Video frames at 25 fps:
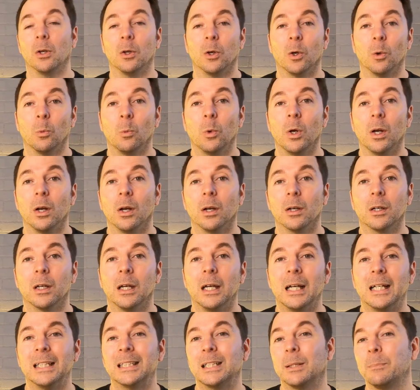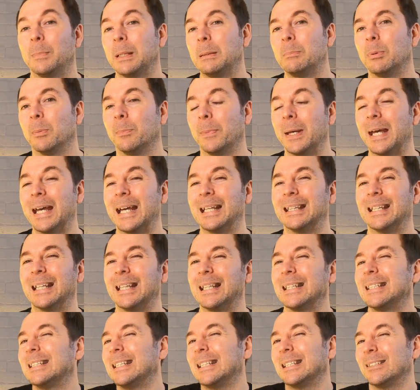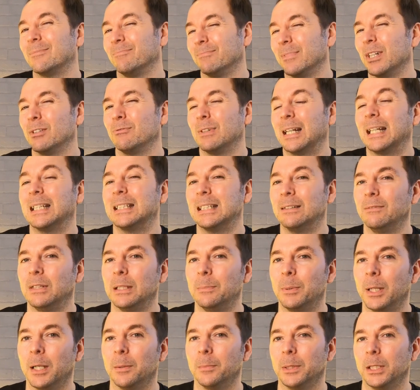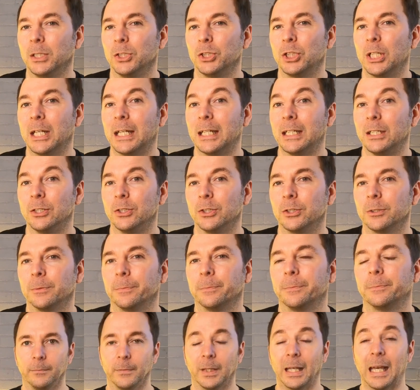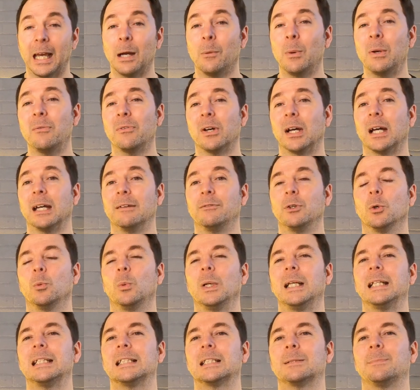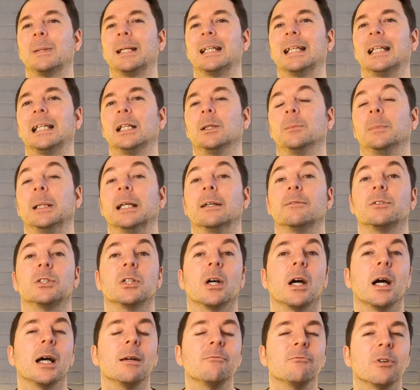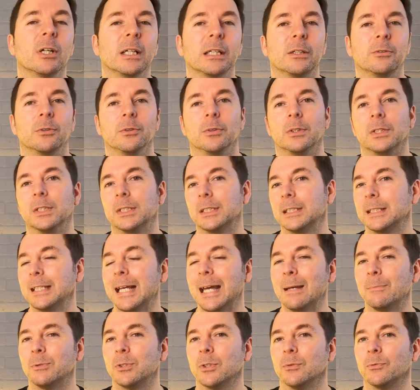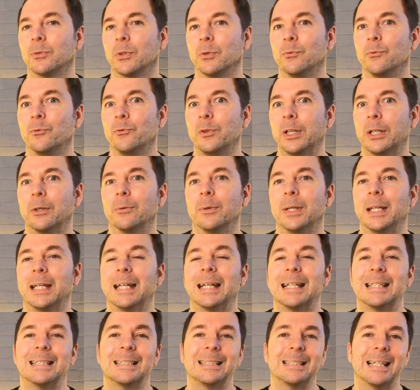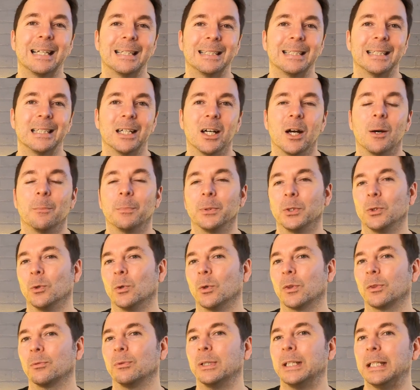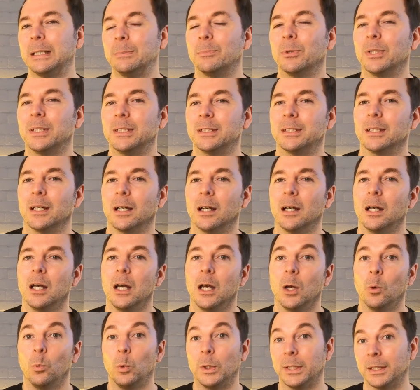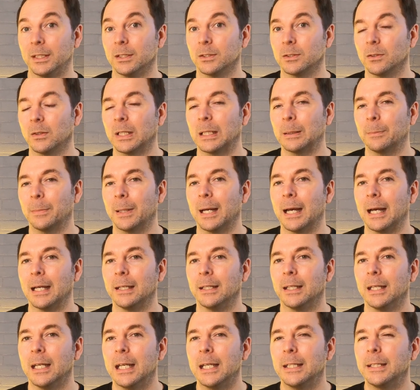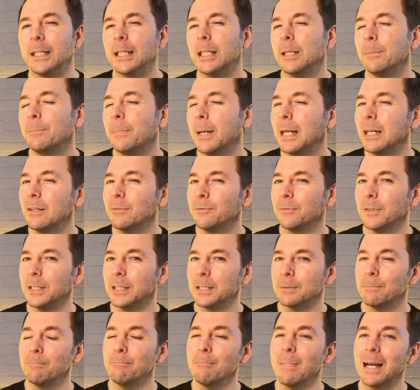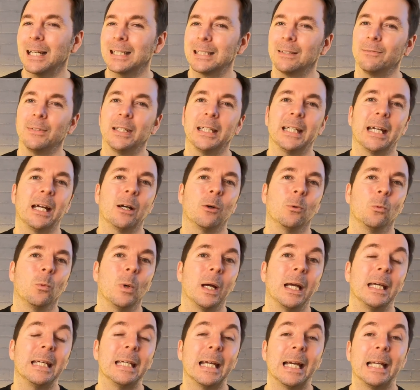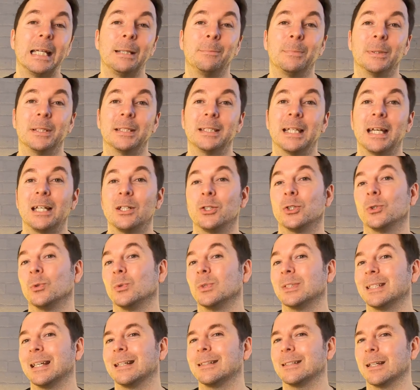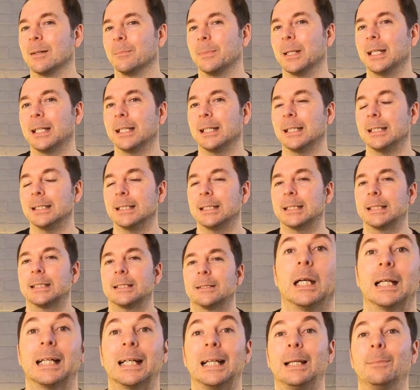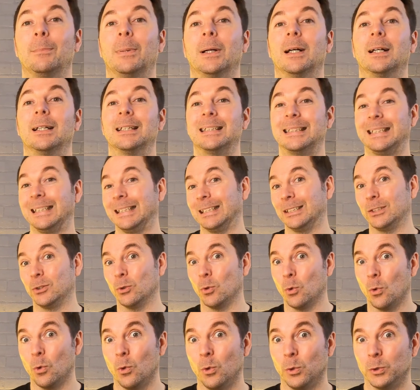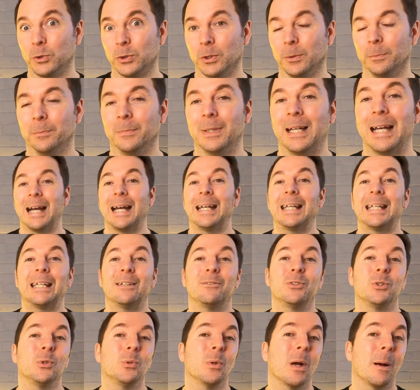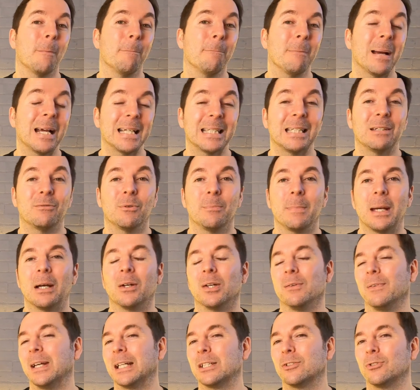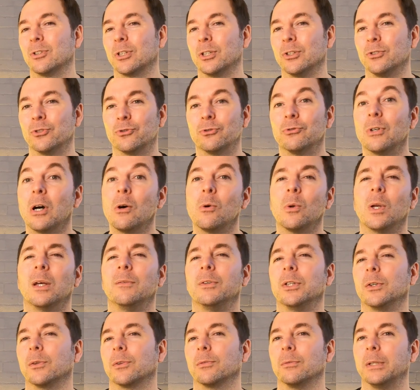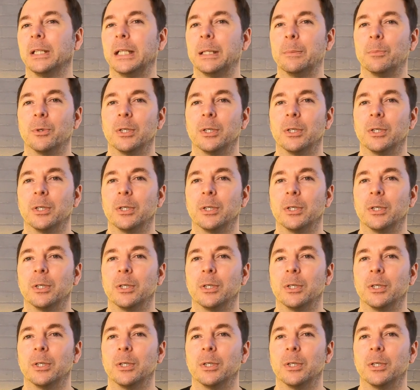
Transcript: longer work, so be prepared that this is a relatively permanent change. However, if you're willing to spend a little bit of time running through the steps of configuring and setting up your 3D printer with the Sonic Pad, then the benefits massively outweigh any potential setup headaches. Klipper is awesome, and it gives you a massive amount of extra control over your 3D